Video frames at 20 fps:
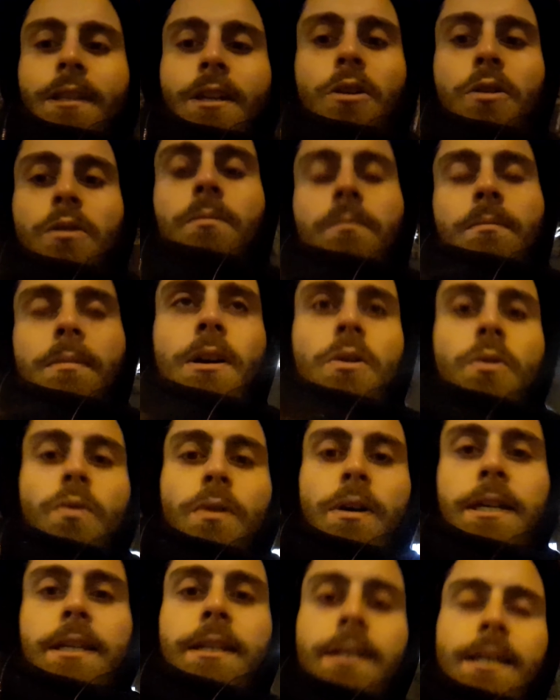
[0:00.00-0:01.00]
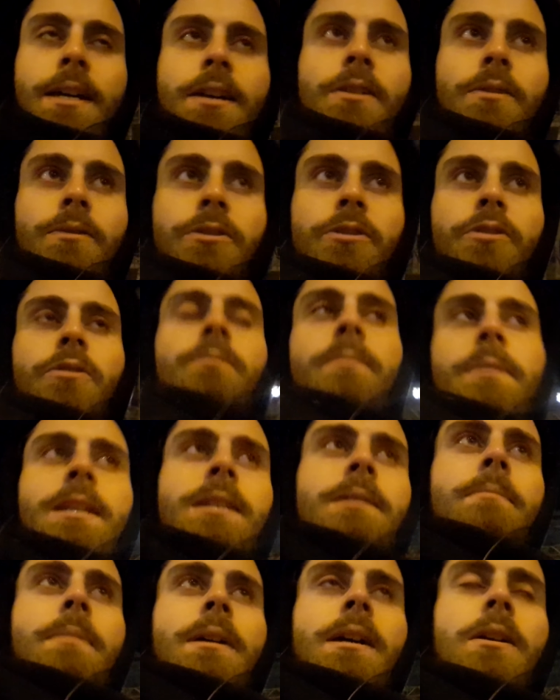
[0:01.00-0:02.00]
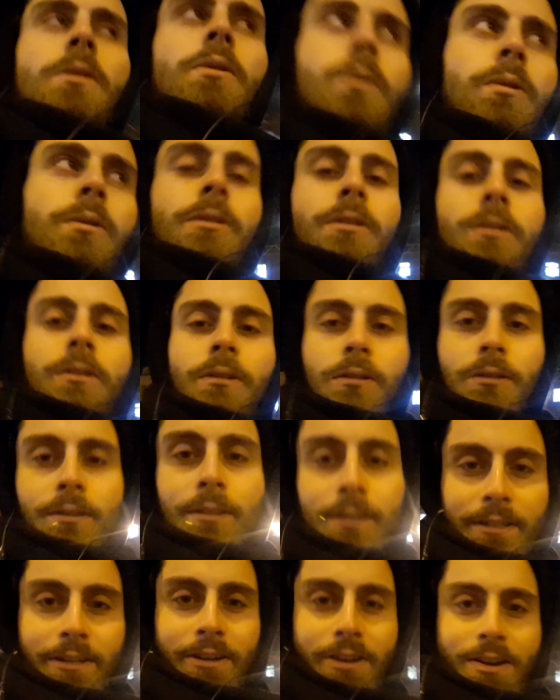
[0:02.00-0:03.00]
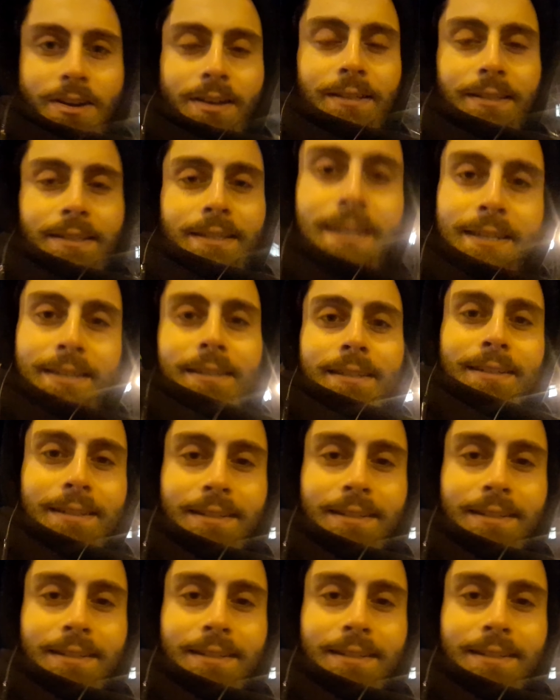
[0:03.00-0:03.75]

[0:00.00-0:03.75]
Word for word: On my way now to meet my old cousin.